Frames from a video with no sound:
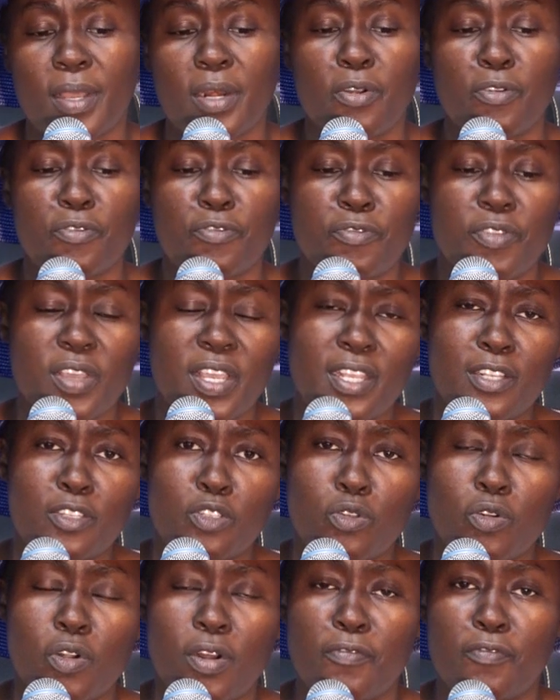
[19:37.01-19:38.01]
an
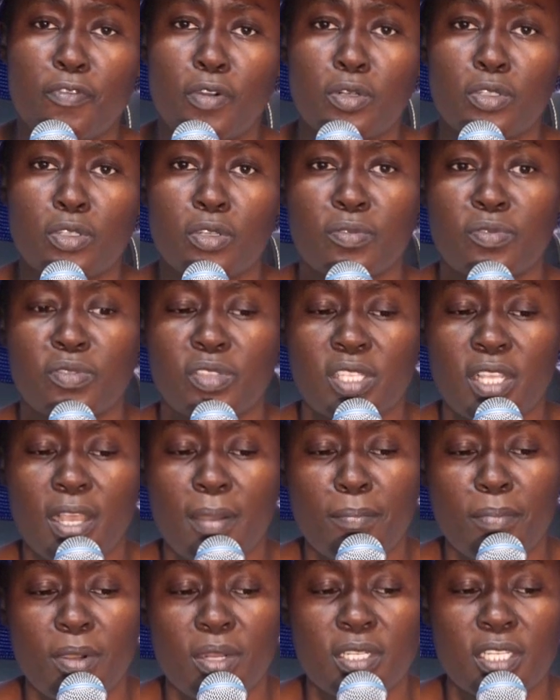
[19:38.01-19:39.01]
offense, or a fault of
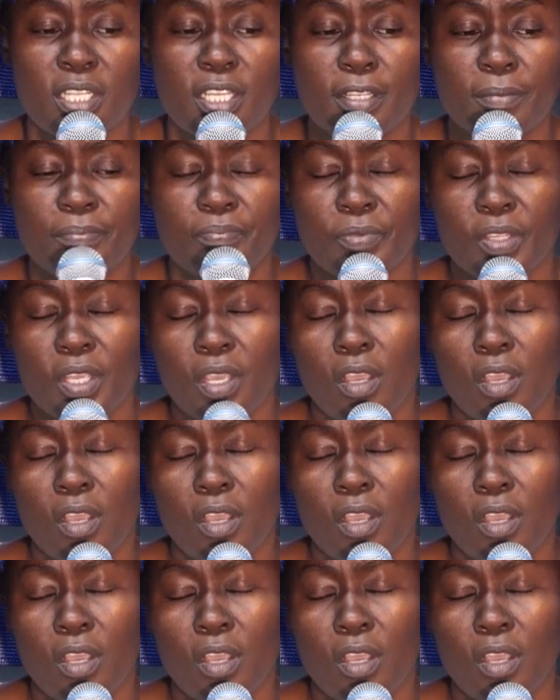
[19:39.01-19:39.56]
somebody,